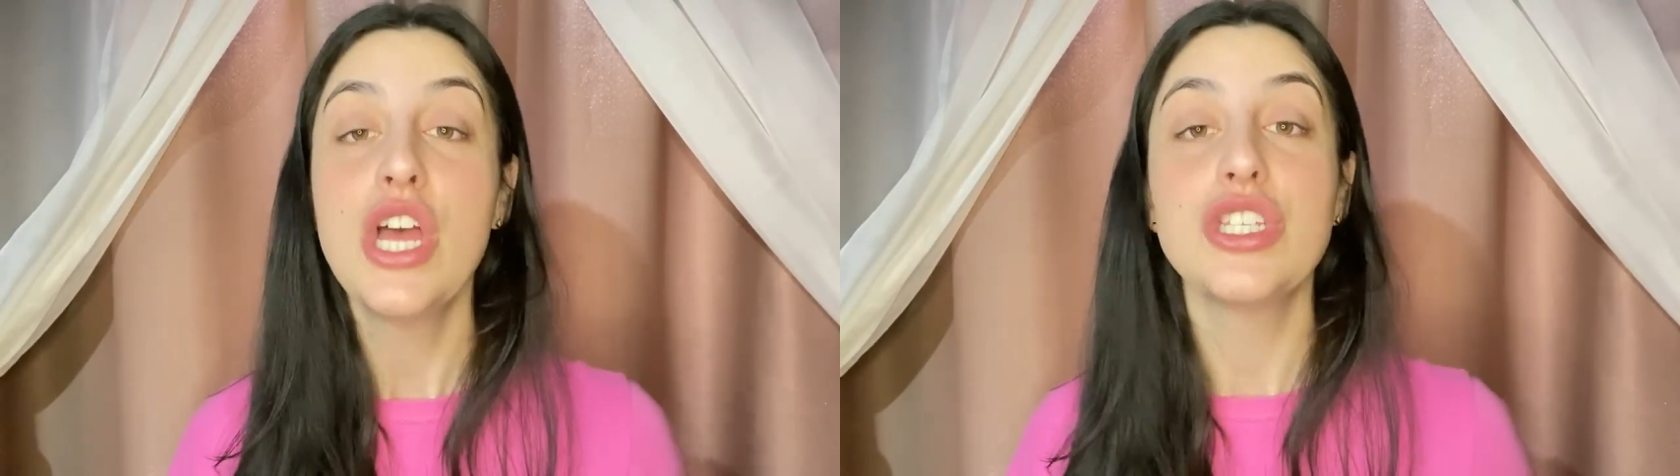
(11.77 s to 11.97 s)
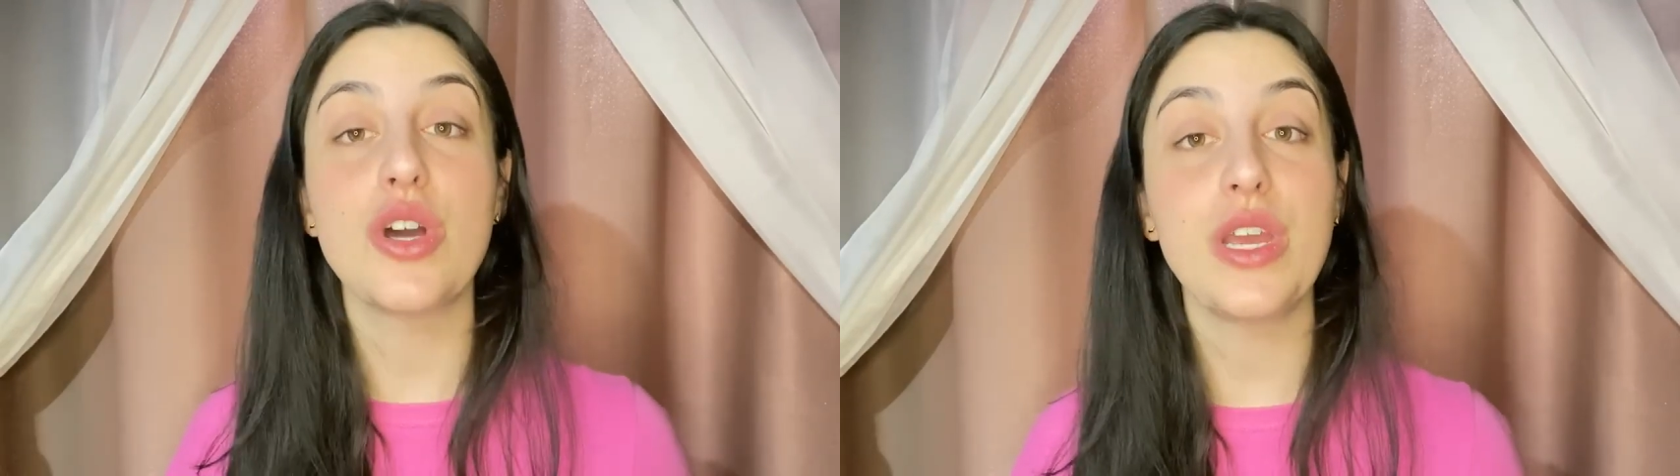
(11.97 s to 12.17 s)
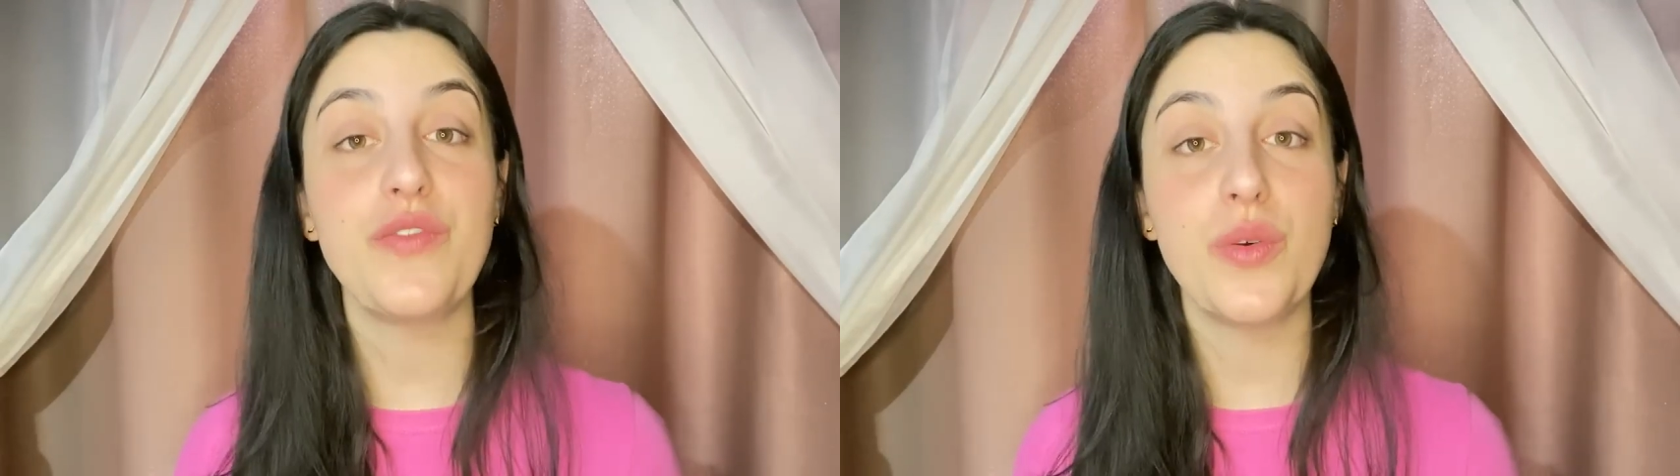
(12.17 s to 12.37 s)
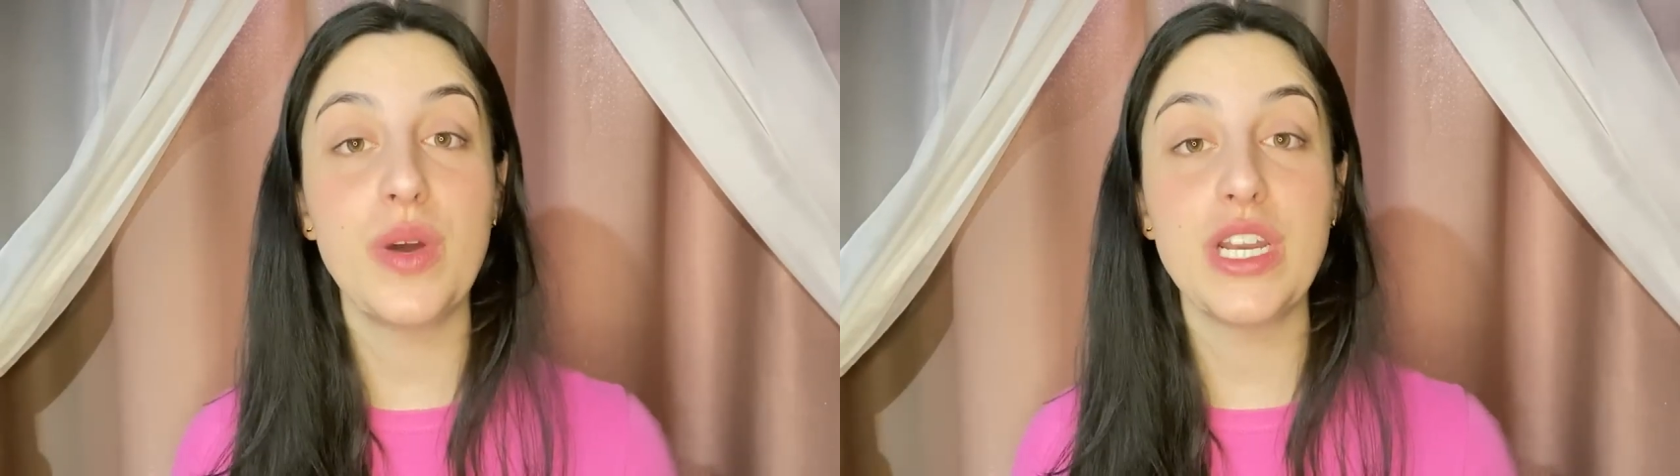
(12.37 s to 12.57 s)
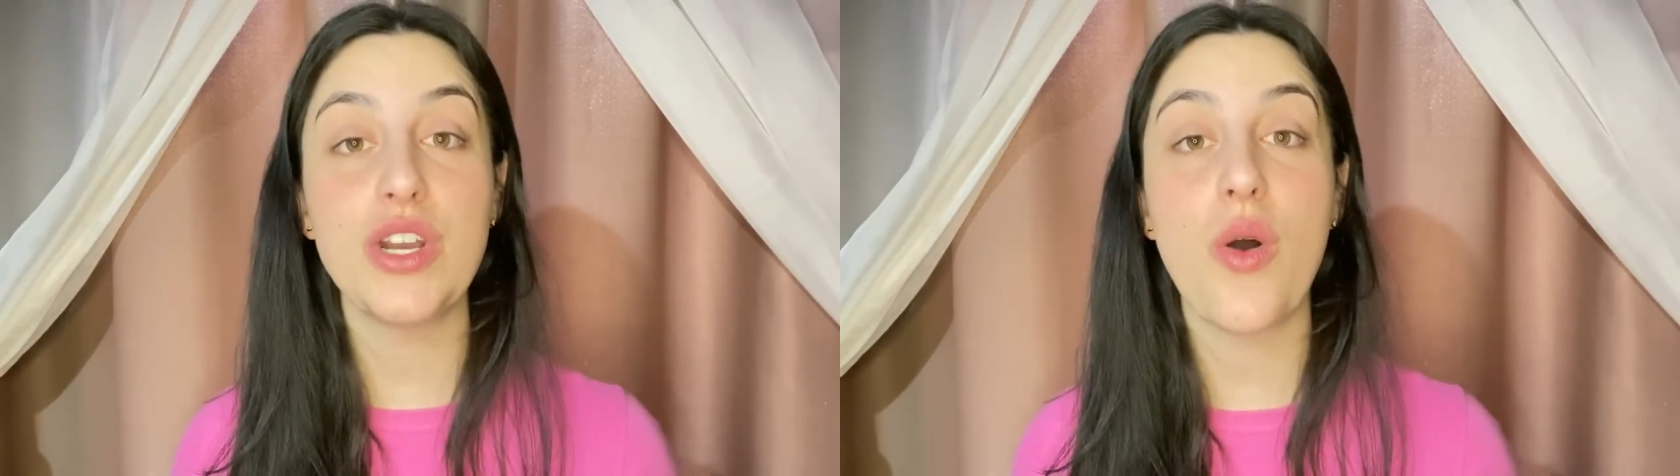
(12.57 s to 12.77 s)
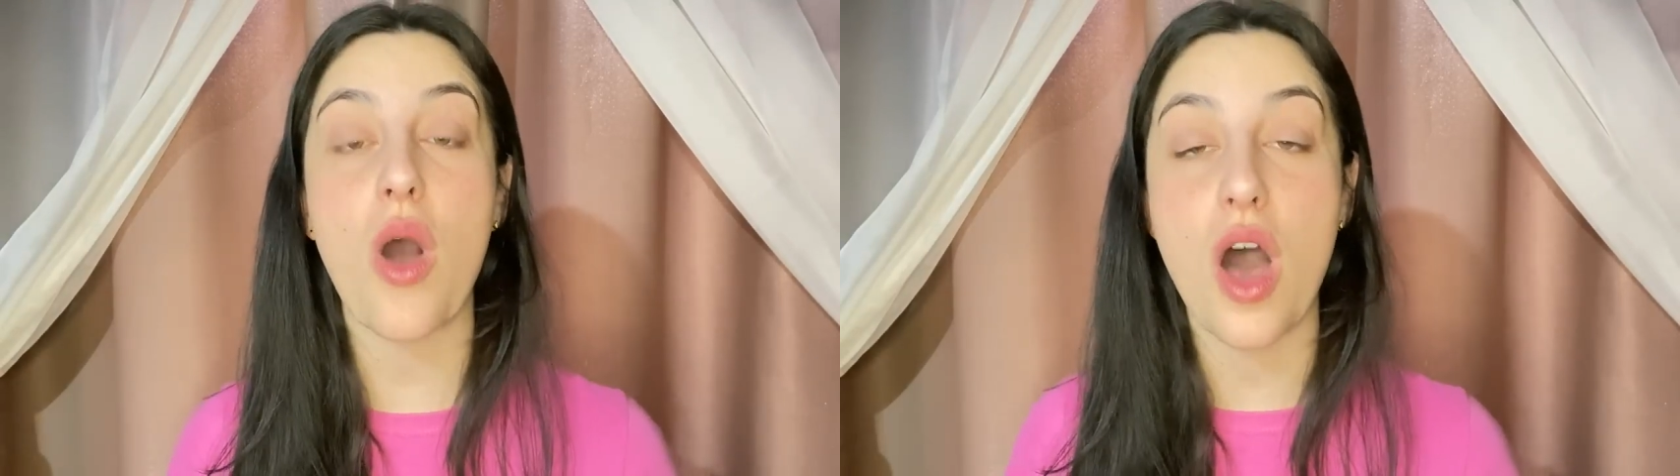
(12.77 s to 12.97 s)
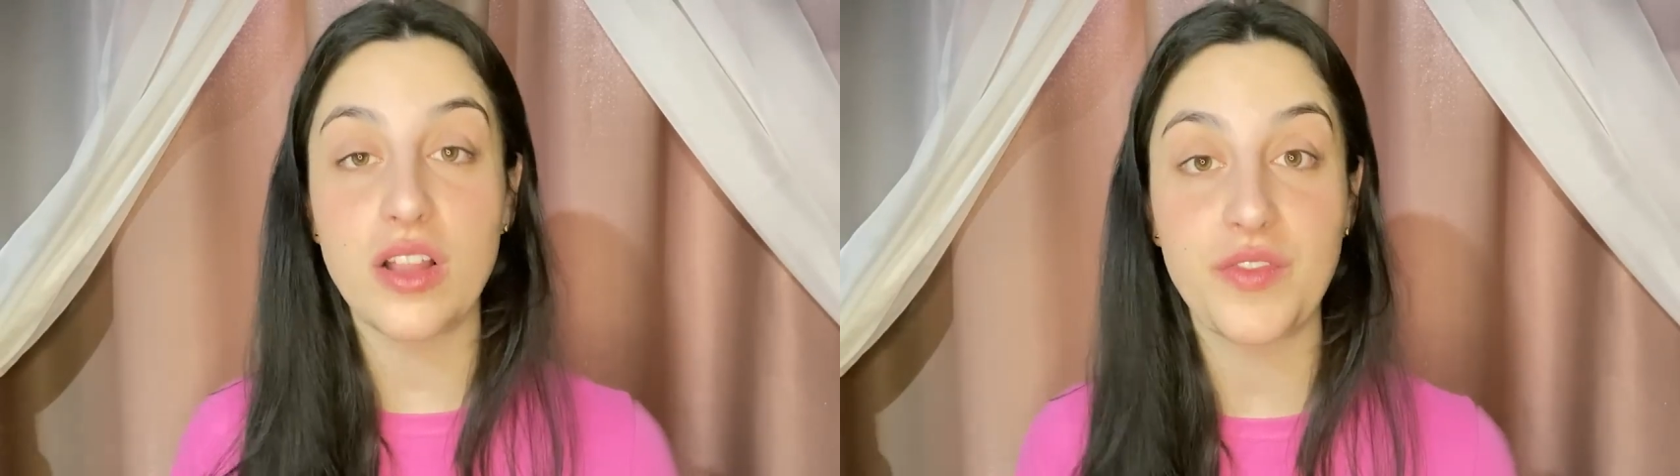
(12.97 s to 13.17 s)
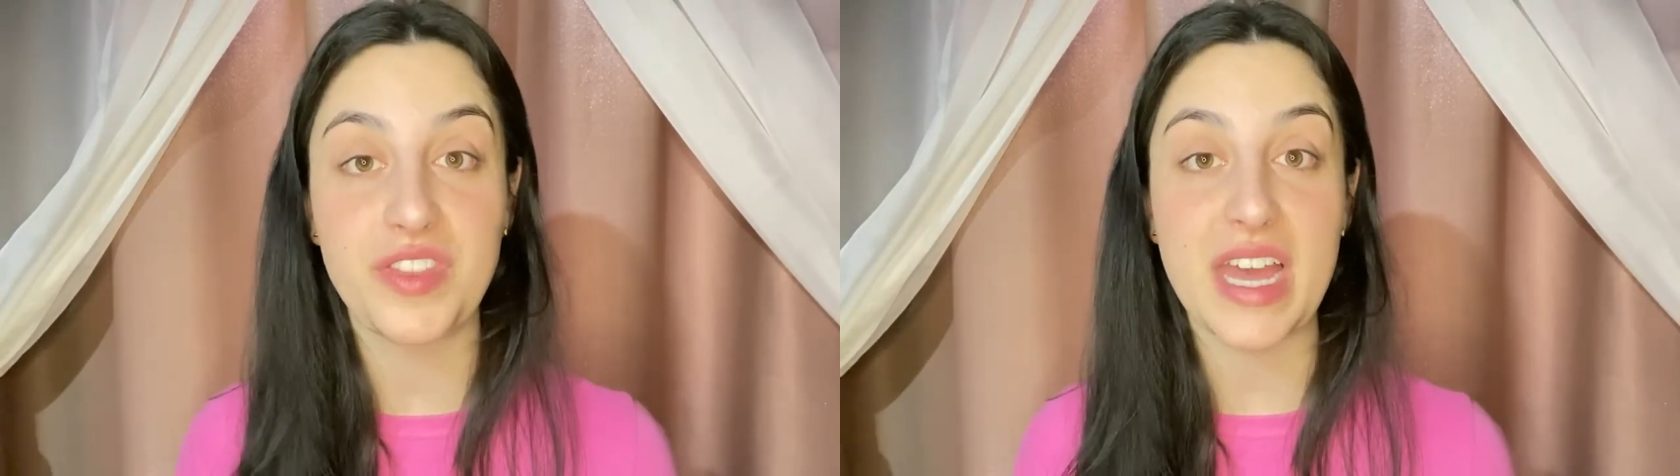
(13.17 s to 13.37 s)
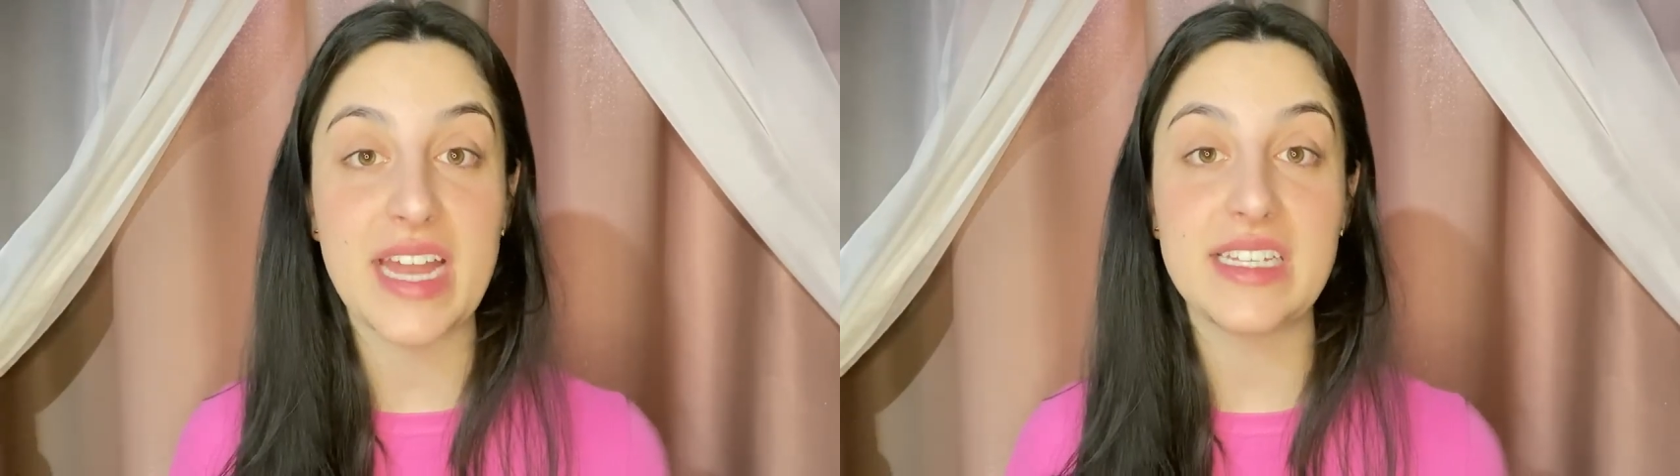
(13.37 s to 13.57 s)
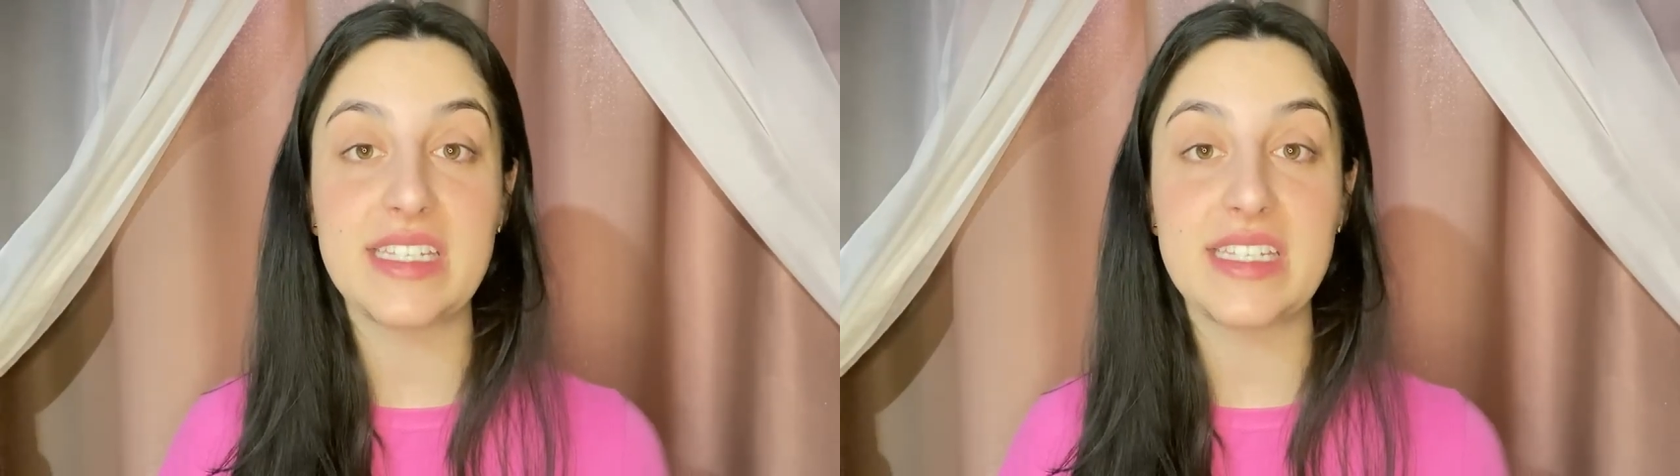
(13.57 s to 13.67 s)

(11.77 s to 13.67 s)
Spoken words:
So if you want to know all of that,